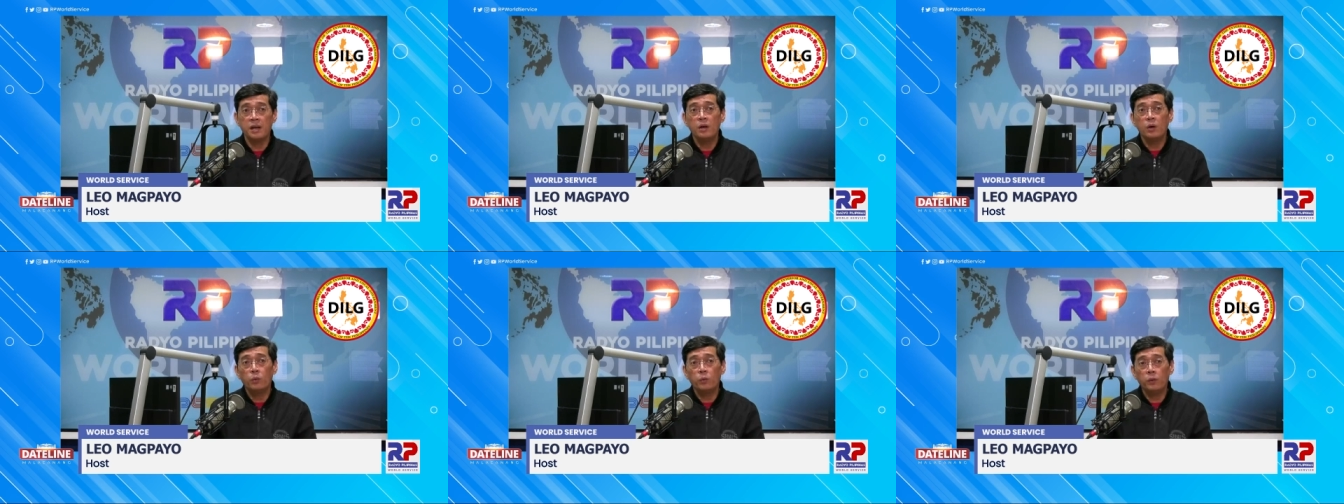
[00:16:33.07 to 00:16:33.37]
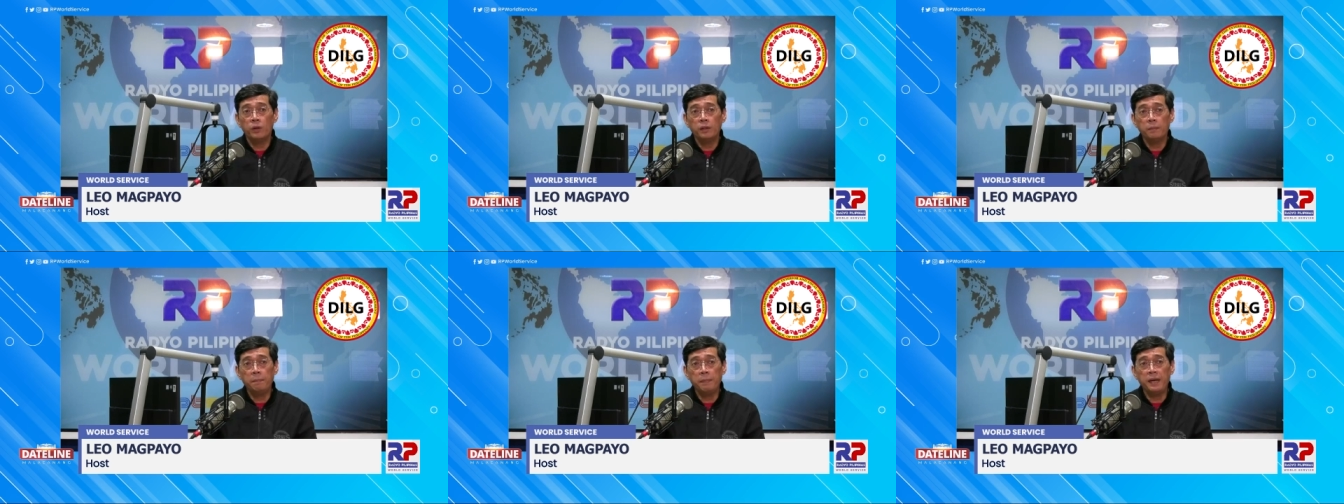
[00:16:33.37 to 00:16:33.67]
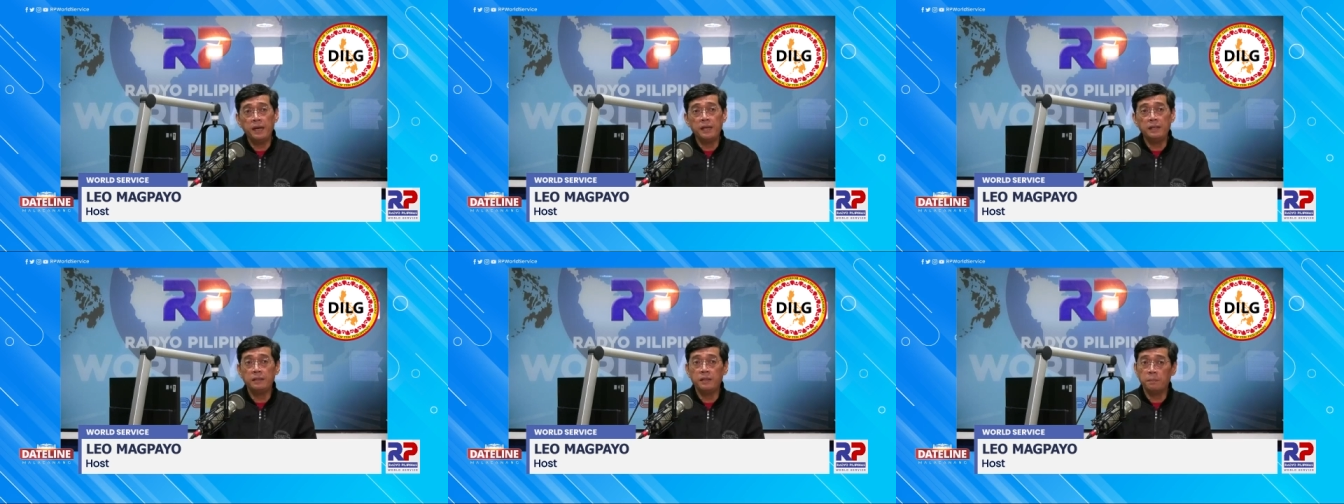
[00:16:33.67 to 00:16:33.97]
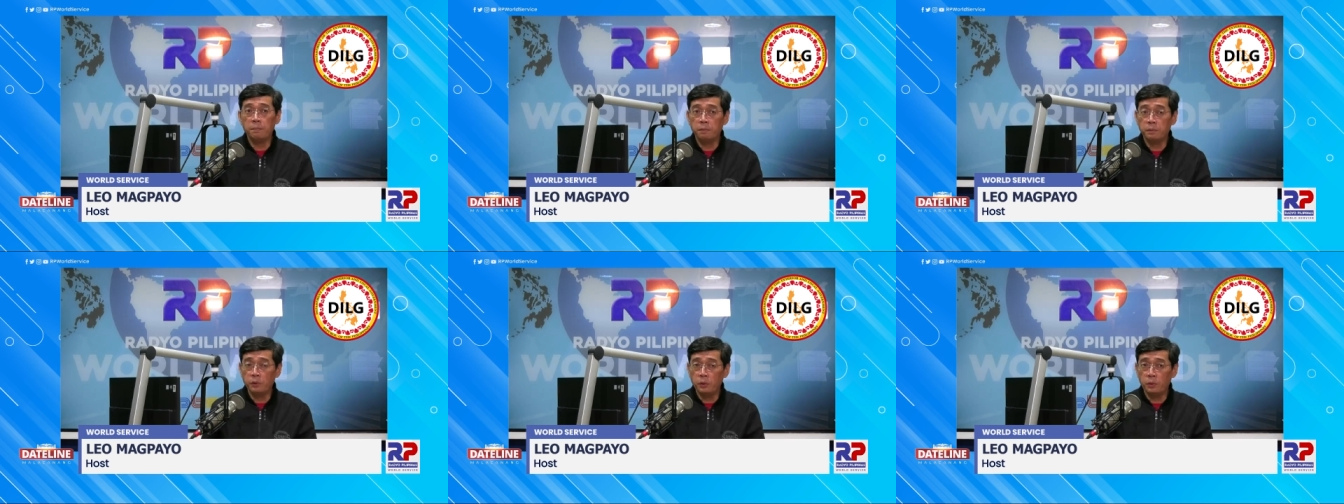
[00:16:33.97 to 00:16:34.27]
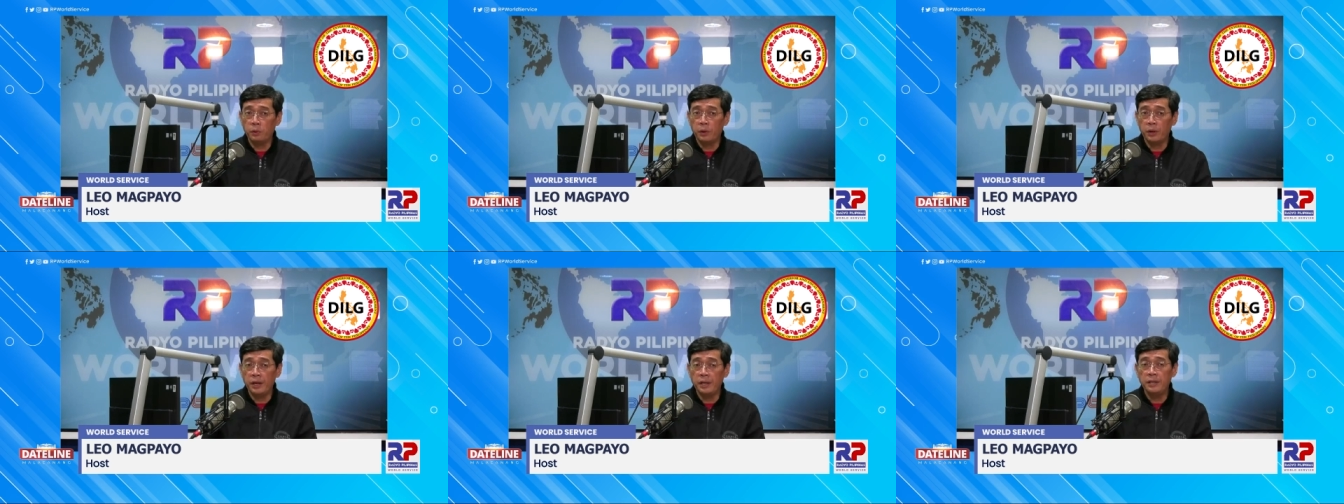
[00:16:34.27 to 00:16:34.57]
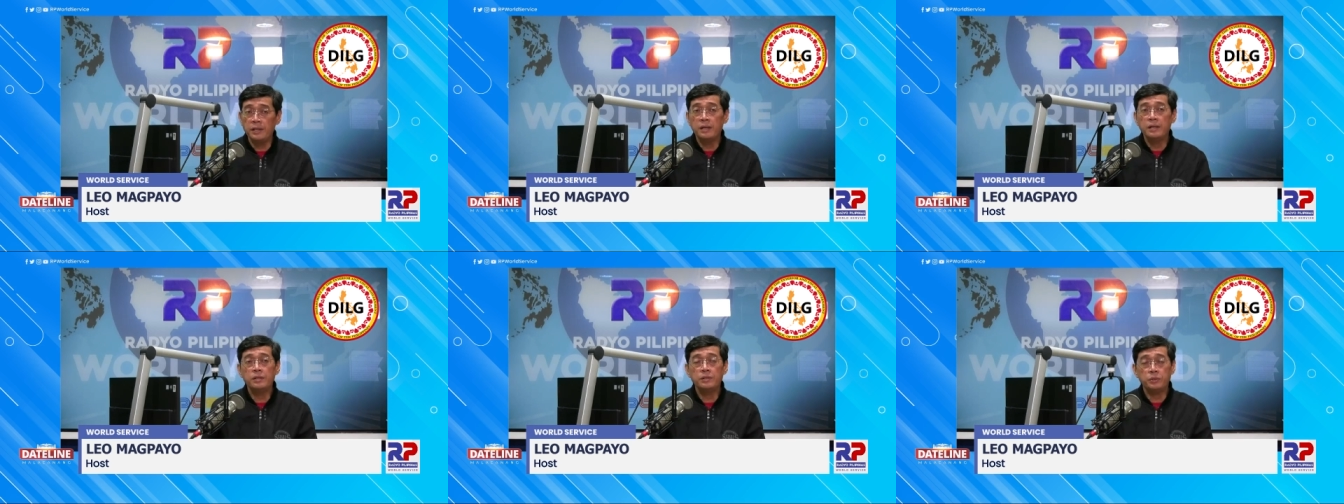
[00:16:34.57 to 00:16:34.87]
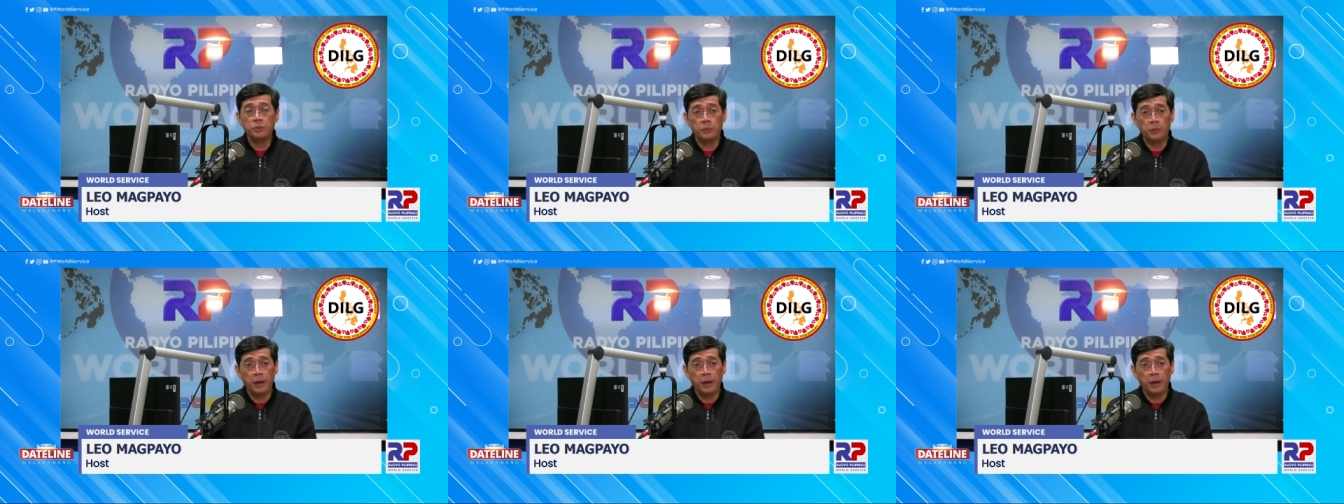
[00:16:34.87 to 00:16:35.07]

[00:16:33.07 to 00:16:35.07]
will be deployed to